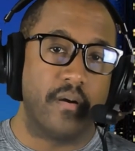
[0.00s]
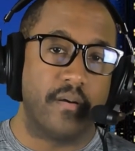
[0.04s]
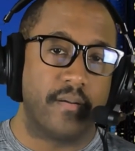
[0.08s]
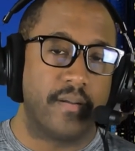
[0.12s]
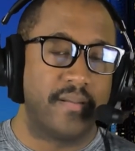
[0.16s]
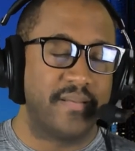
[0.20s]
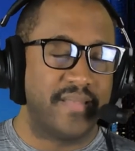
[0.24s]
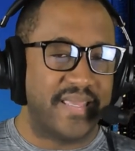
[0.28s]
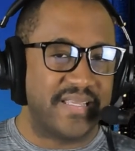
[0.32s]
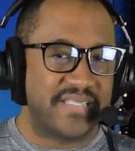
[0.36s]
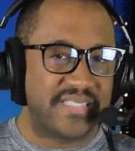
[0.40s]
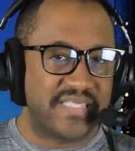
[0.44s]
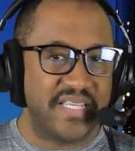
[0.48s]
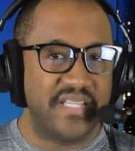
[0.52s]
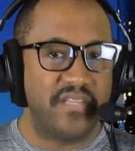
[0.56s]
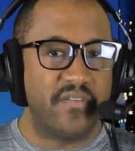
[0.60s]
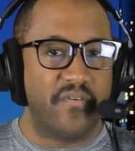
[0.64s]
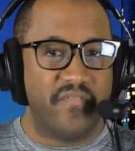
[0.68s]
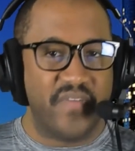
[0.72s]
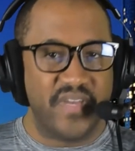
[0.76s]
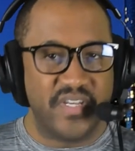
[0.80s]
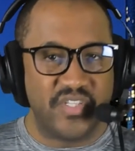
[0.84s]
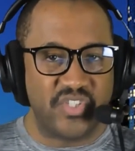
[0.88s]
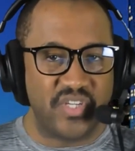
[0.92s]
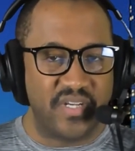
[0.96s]
are, they
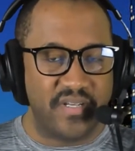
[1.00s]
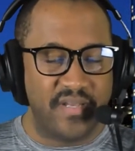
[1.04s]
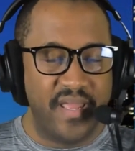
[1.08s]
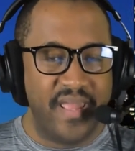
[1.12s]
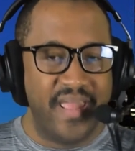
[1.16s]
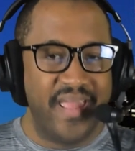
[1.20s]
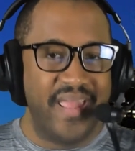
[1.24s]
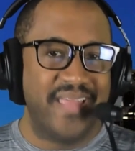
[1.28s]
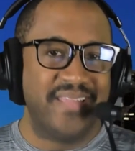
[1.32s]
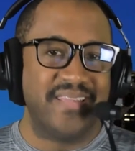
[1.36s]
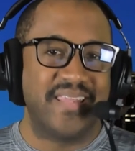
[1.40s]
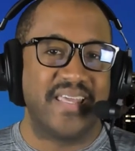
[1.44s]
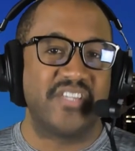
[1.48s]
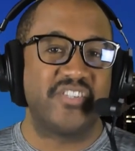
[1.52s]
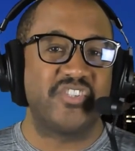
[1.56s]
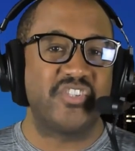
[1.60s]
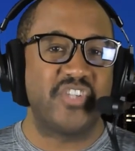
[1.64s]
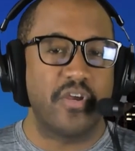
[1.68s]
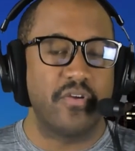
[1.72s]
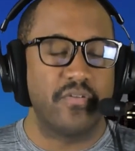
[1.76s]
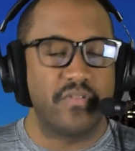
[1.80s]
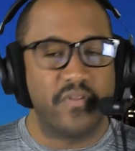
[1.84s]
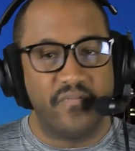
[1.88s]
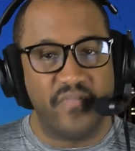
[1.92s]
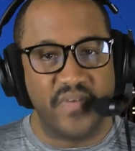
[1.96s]
see the vision, and they
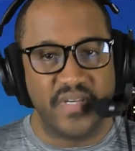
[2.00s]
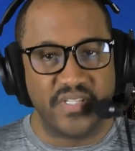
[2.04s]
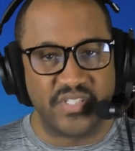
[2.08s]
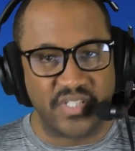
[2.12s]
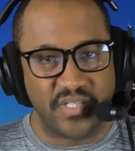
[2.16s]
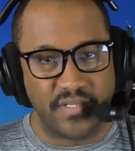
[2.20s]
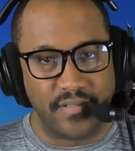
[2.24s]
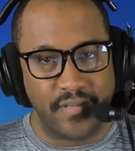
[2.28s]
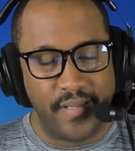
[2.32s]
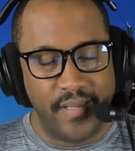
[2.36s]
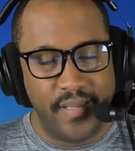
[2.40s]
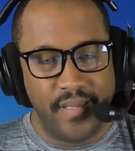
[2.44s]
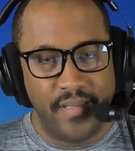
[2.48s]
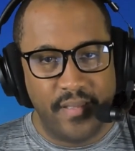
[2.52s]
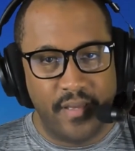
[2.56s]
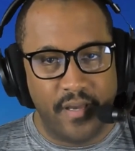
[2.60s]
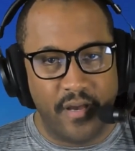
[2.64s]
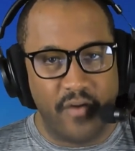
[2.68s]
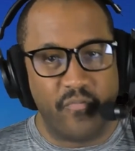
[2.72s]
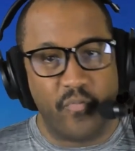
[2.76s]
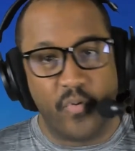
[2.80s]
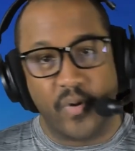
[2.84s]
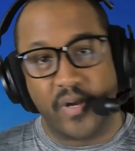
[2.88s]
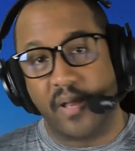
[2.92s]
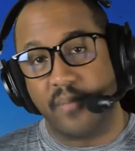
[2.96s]
share the vision
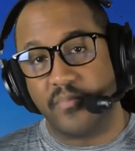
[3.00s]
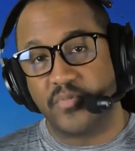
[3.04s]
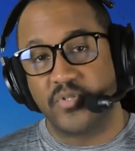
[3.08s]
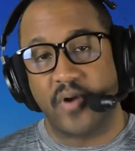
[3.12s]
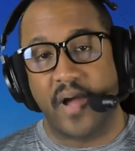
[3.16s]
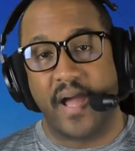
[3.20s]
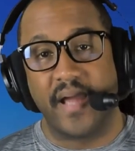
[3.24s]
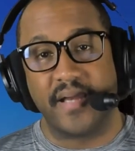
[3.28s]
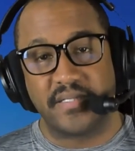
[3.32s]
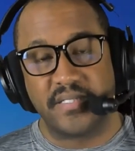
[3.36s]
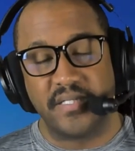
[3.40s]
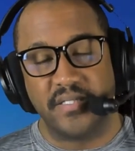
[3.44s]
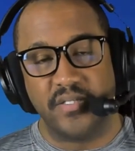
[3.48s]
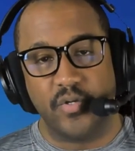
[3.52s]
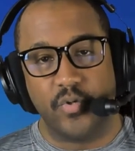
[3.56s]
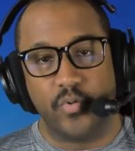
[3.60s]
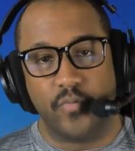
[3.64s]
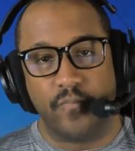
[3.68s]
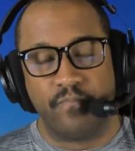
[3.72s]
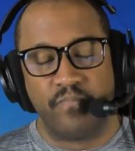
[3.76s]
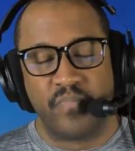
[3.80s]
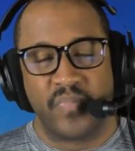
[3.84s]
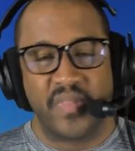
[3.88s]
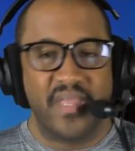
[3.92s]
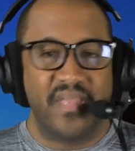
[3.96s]
of what I'm trying to
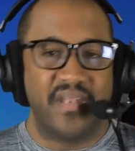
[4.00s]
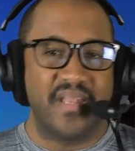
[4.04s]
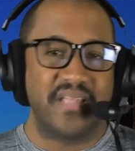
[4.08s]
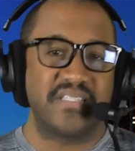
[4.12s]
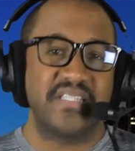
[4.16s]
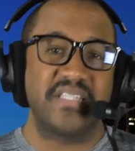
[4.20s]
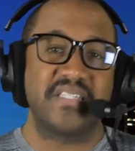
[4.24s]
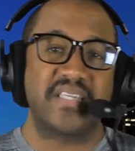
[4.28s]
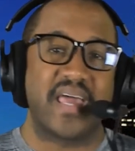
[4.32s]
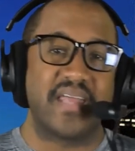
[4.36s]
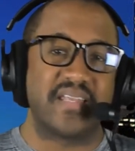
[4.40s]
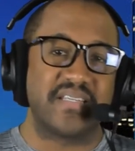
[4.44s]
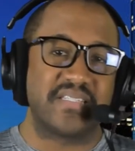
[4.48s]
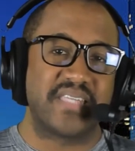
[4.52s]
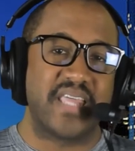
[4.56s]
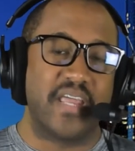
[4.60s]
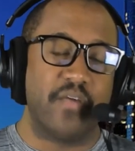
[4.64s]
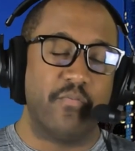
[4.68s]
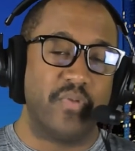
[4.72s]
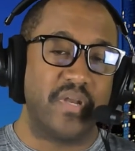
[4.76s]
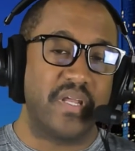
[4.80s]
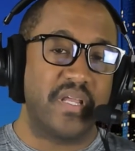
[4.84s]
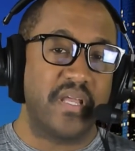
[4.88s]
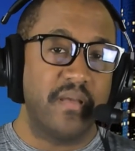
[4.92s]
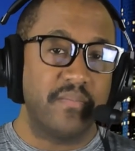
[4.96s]
do. And I just got to
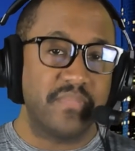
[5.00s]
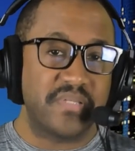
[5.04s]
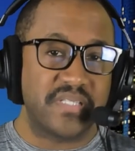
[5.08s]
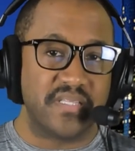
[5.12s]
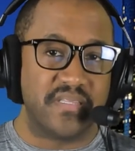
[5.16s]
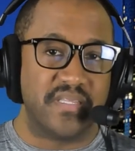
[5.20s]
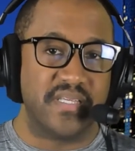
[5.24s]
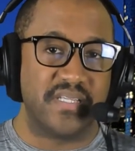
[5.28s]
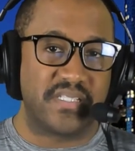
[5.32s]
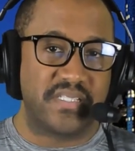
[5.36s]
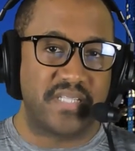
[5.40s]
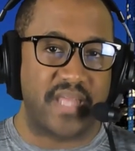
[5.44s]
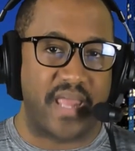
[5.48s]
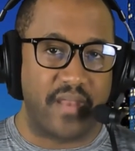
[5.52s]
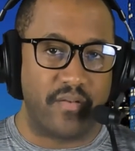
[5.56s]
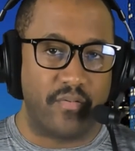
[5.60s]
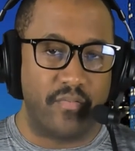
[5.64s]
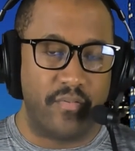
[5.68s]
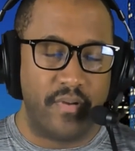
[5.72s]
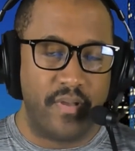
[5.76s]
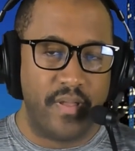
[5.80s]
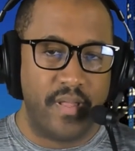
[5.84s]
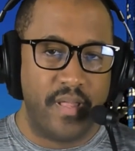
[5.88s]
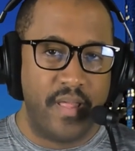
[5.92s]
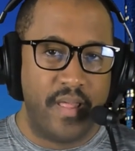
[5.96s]
say, when it comes to this
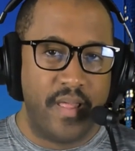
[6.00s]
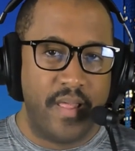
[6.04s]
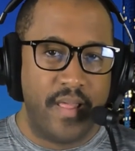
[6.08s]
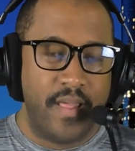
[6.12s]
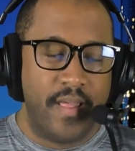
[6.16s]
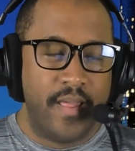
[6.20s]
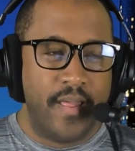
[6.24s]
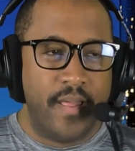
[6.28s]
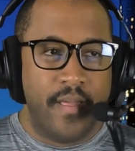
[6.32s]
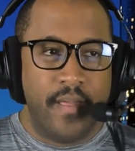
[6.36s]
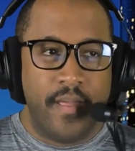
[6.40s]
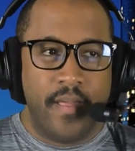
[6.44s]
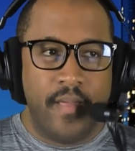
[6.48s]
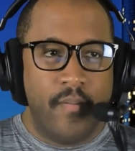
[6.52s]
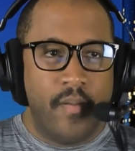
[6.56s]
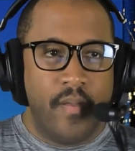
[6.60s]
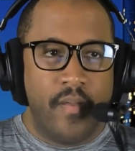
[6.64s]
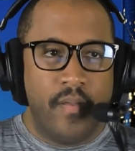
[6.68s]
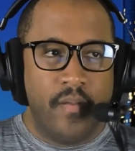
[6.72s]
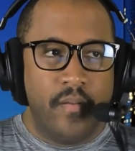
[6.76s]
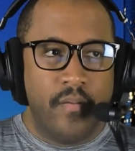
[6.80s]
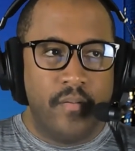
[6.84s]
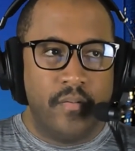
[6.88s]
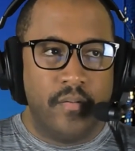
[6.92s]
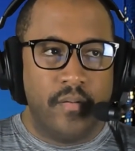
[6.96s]
channel,
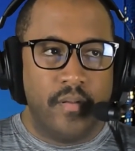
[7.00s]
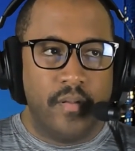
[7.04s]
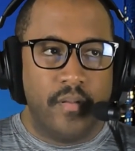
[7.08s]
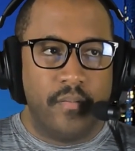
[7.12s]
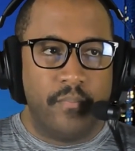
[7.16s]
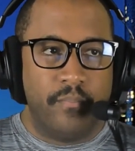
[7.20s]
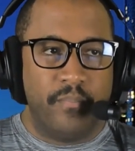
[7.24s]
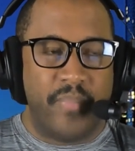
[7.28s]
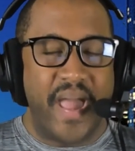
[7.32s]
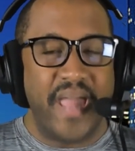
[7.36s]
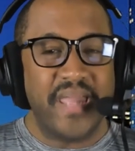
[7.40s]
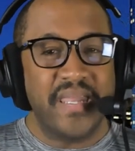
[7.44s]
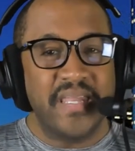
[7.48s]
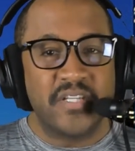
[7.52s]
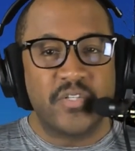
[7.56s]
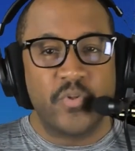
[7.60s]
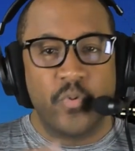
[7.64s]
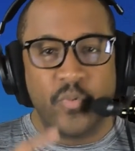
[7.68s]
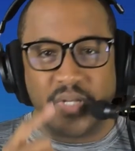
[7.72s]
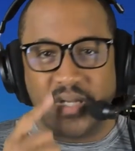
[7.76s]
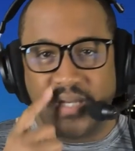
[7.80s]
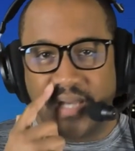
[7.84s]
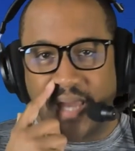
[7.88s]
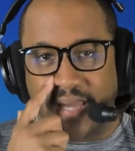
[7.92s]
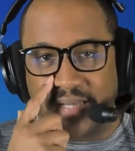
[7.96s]
back in
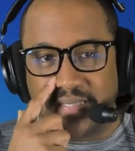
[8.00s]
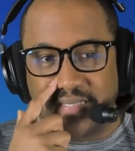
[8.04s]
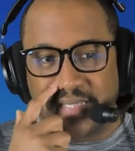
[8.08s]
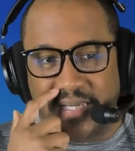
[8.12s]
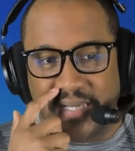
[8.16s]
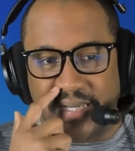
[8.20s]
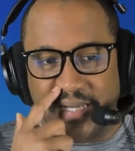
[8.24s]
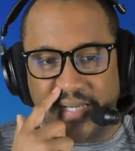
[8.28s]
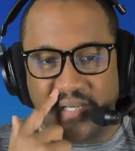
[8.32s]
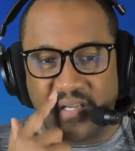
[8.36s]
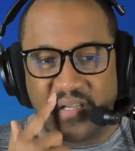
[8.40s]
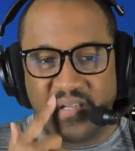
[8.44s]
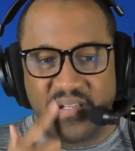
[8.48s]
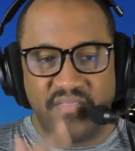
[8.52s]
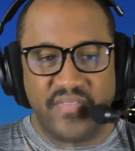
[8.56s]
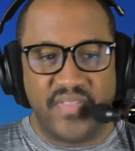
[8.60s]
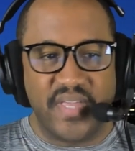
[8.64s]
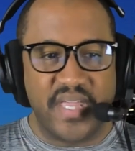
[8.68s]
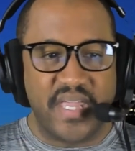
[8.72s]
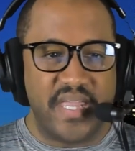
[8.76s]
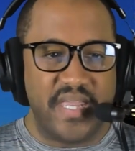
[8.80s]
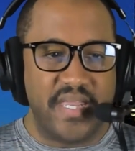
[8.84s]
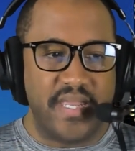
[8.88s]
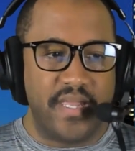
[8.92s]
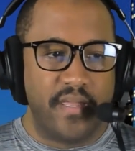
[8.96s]
2019,
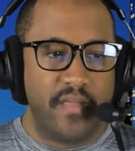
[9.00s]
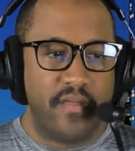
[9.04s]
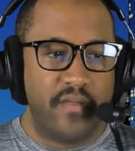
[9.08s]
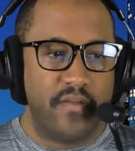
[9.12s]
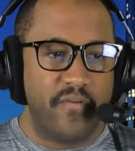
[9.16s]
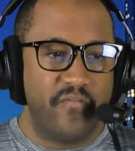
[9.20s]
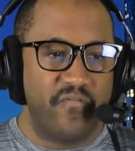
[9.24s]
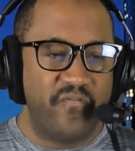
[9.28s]
the